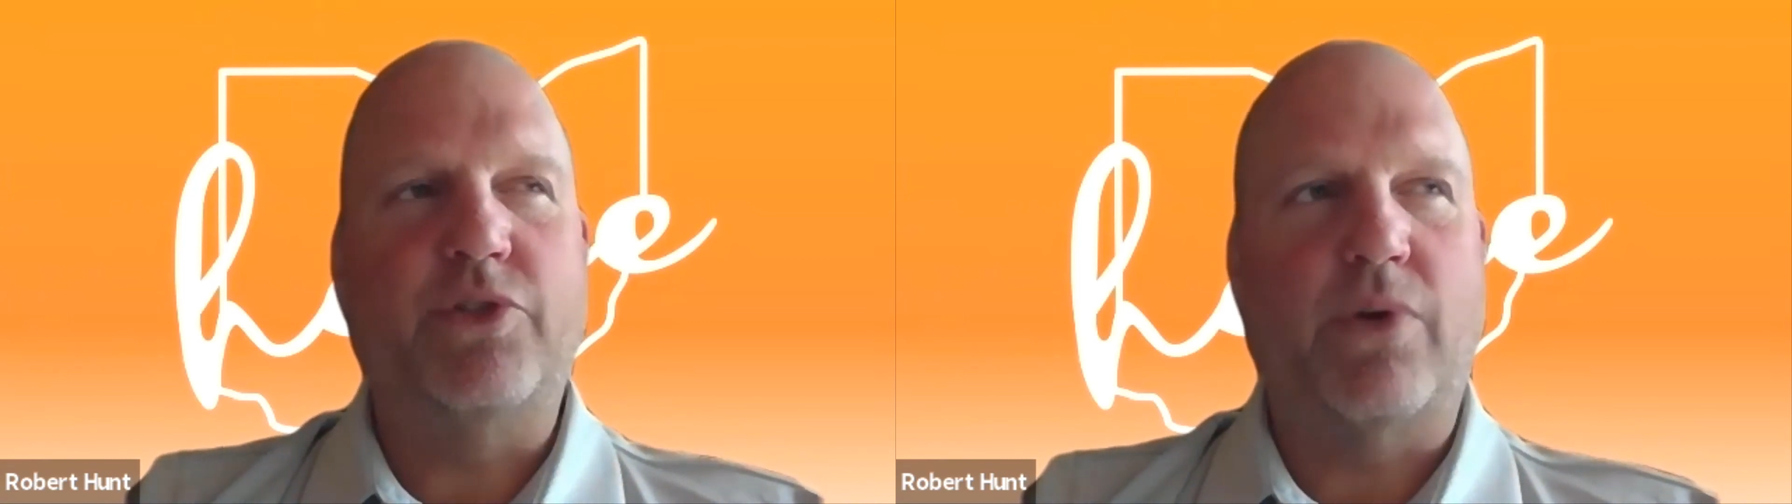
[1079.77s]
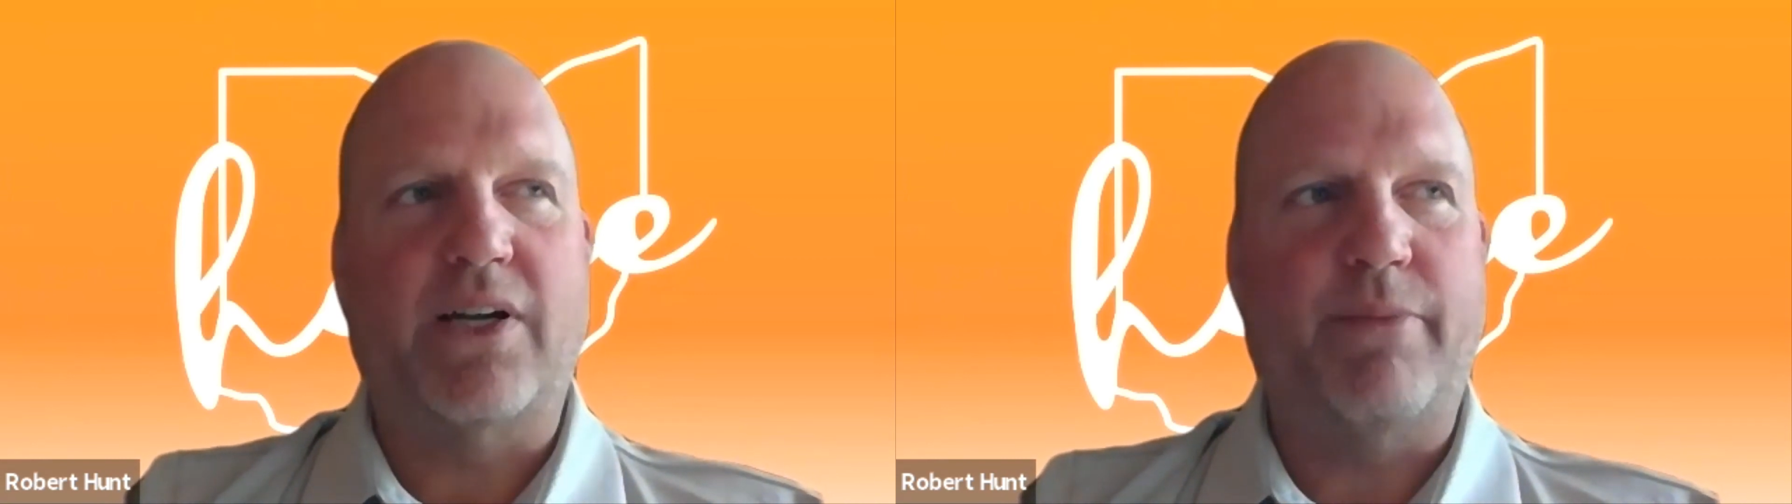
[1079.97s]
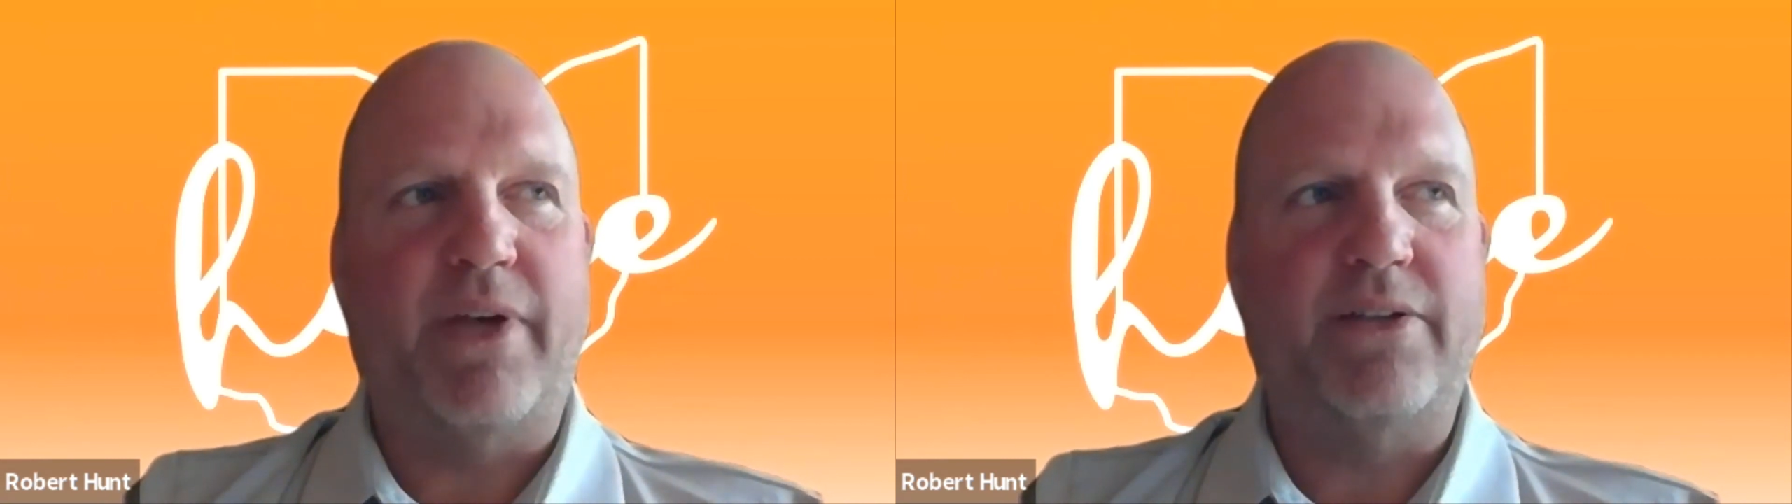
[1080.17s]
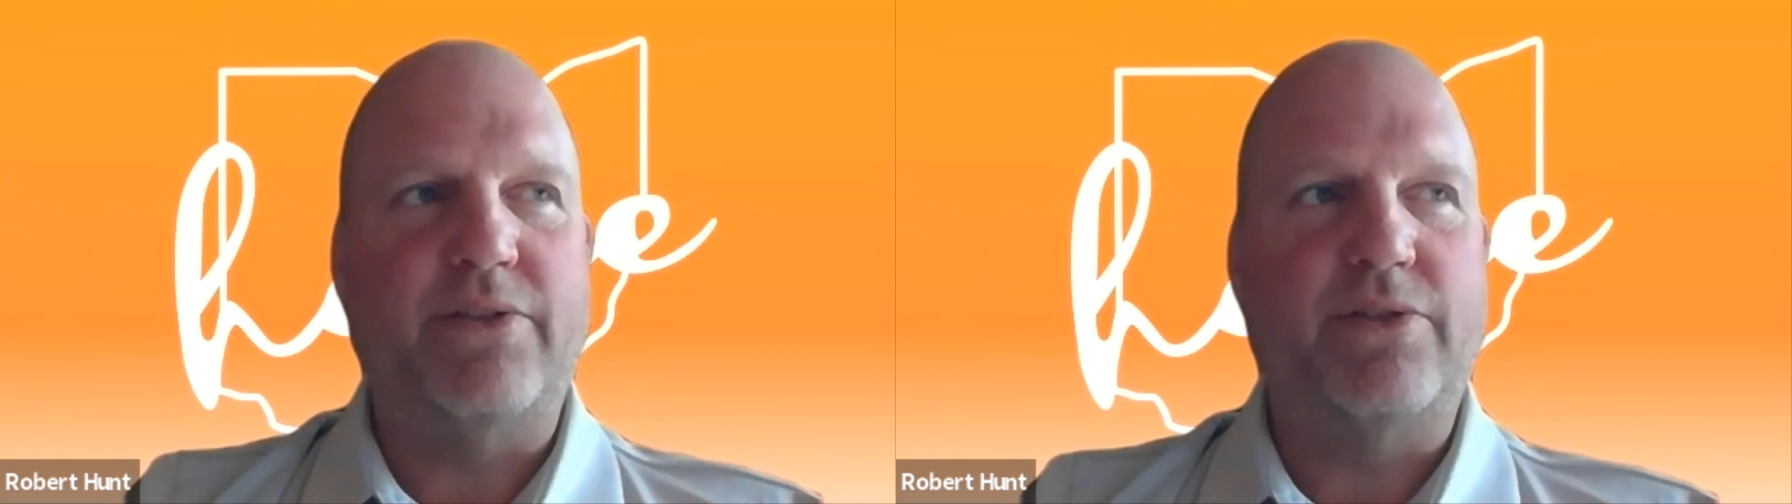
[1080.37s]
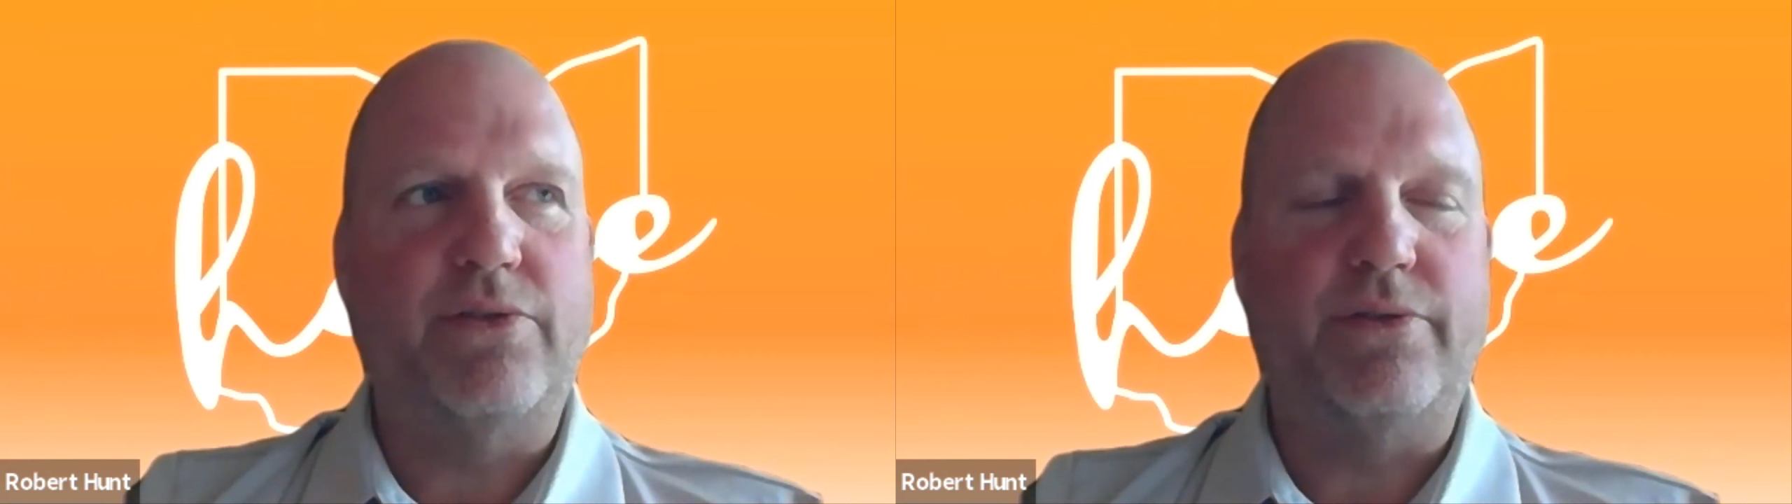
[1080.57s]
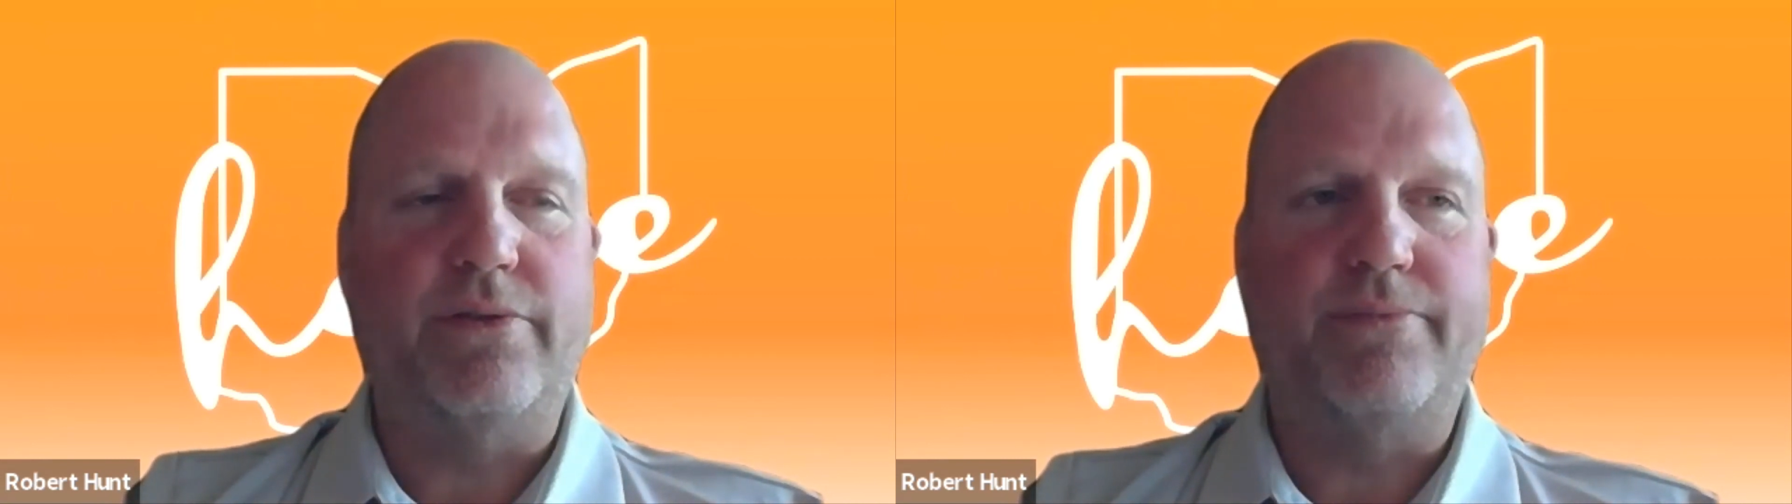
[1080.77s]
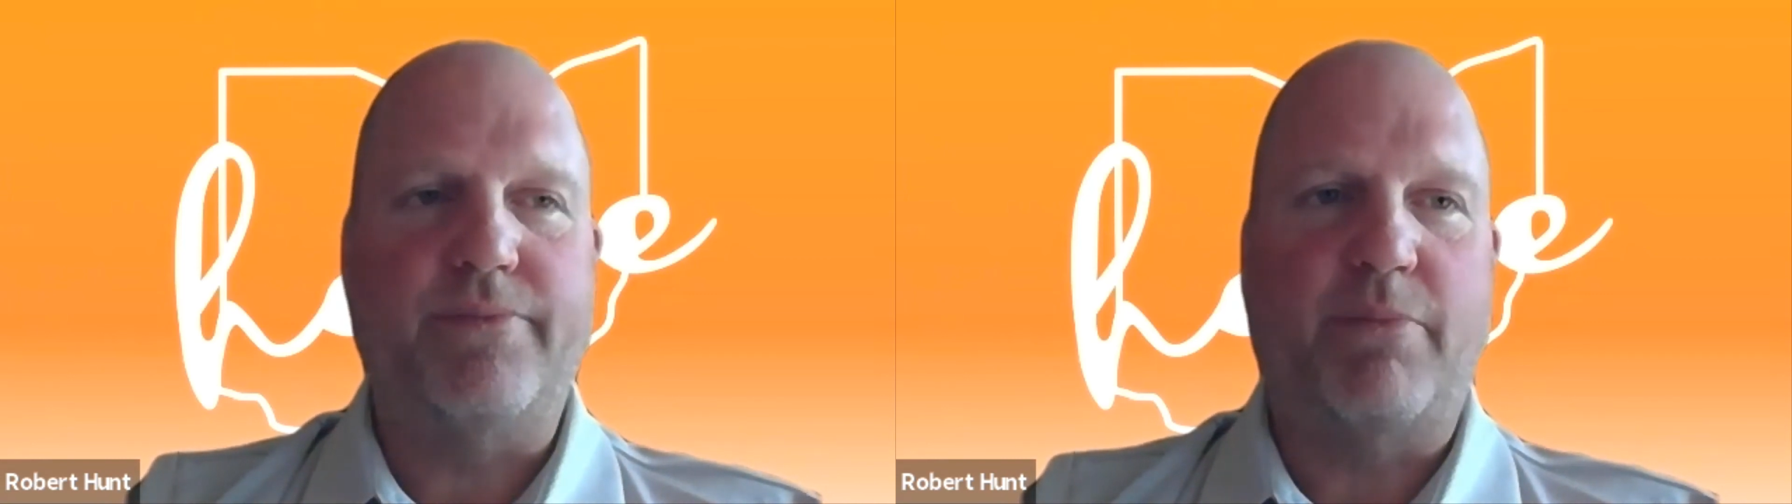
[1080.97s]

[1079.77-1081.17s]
you recommend to